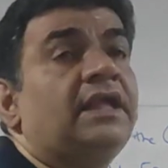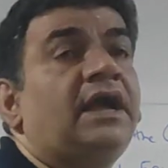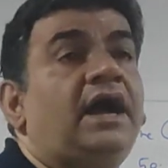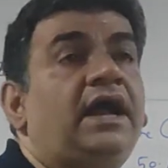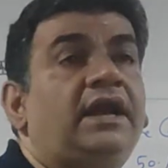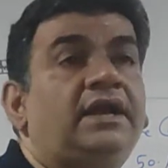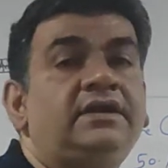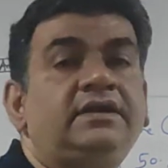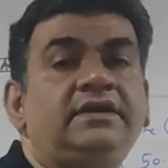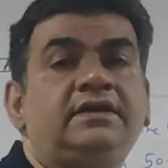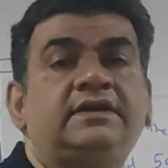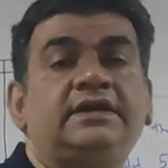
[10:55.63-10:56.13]

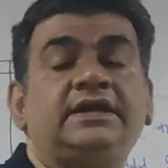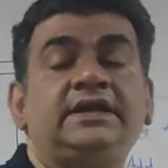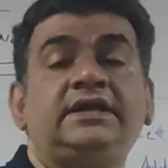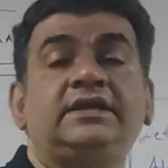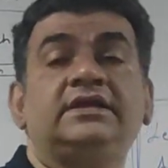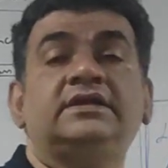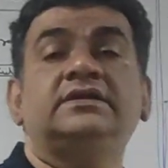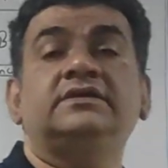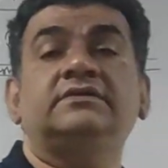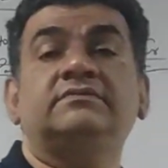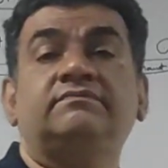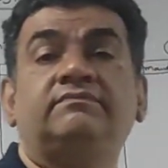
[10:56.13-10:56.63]

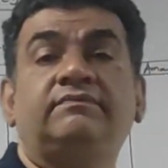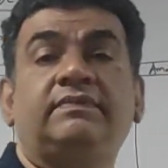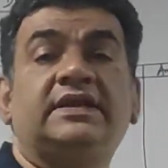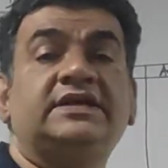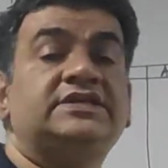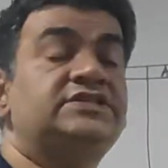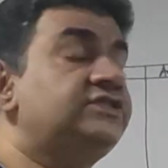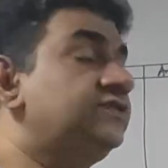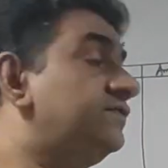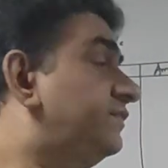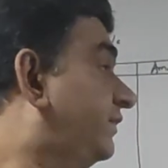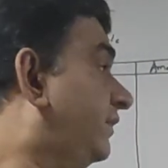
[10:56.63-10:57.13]
100
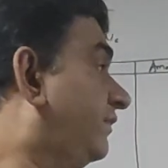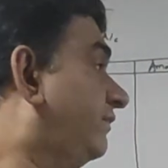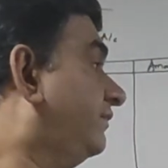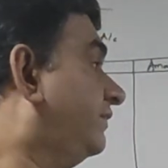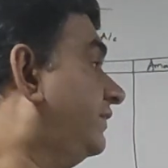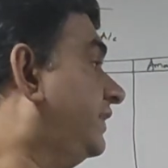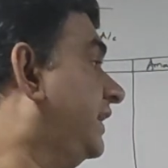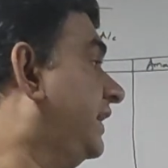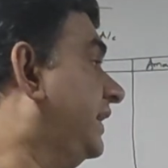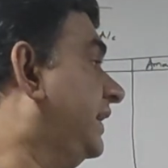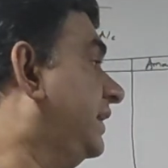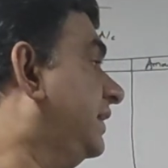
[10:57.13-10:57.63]
plus
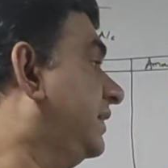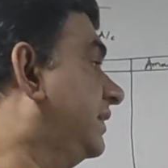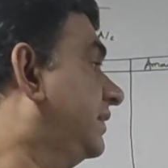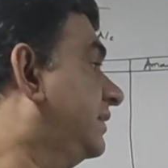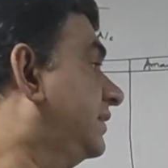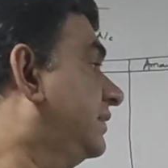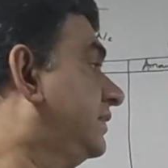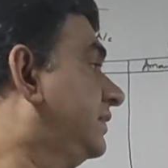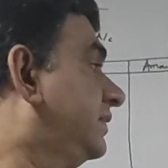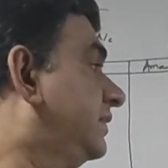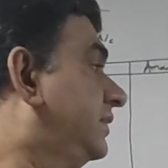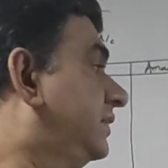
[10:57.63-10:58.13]
50.
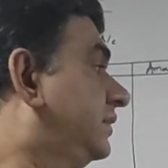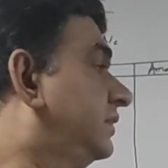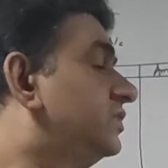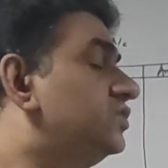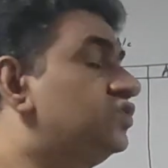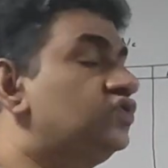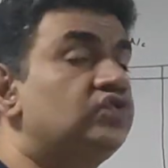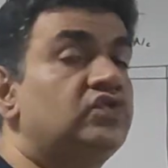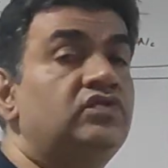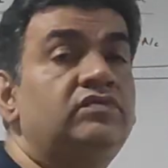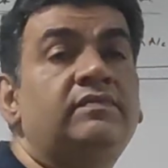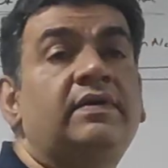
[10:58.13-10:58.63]

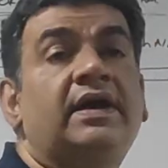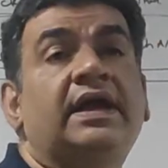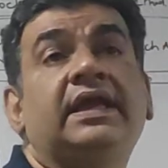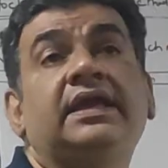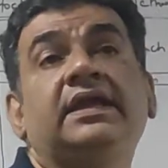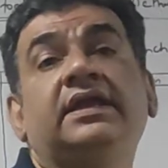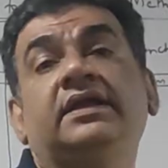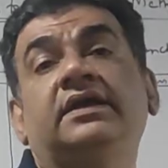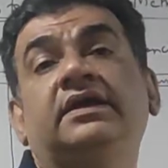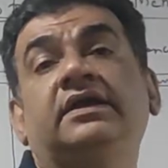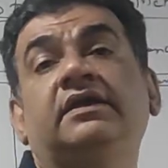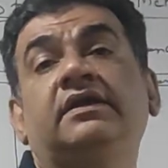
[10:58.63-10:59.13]
So
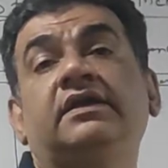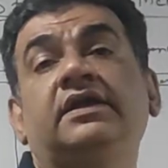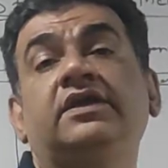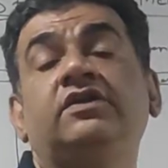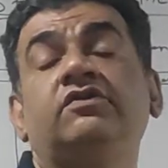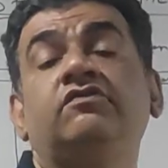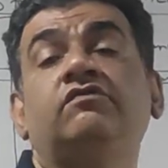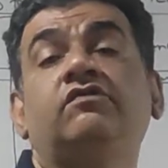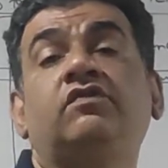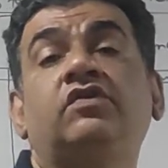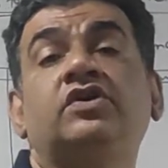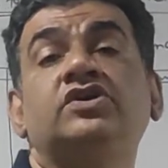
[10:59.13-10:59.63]
my
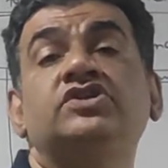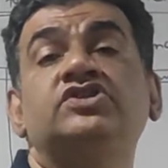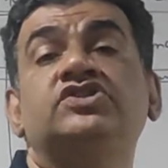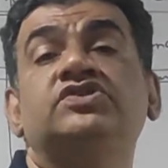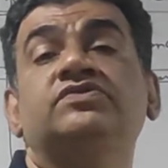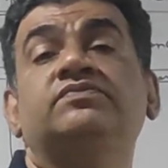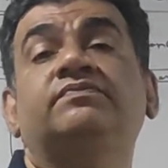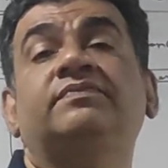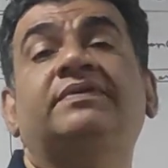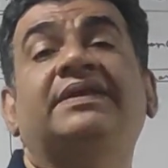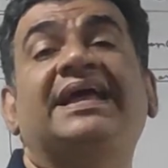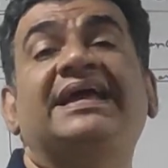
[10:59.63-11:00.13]

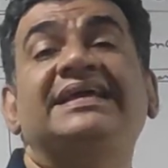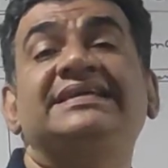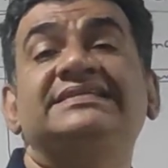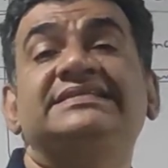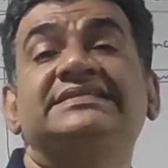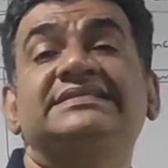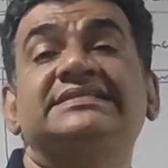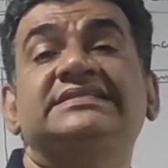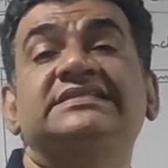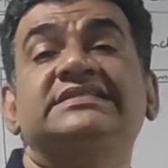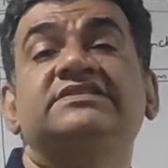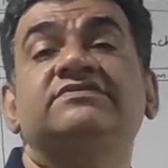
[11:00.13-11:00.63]
invoice price
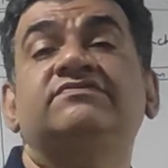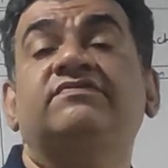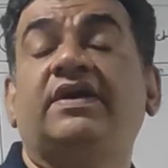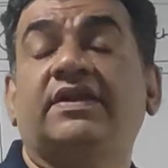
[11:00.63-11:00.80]
is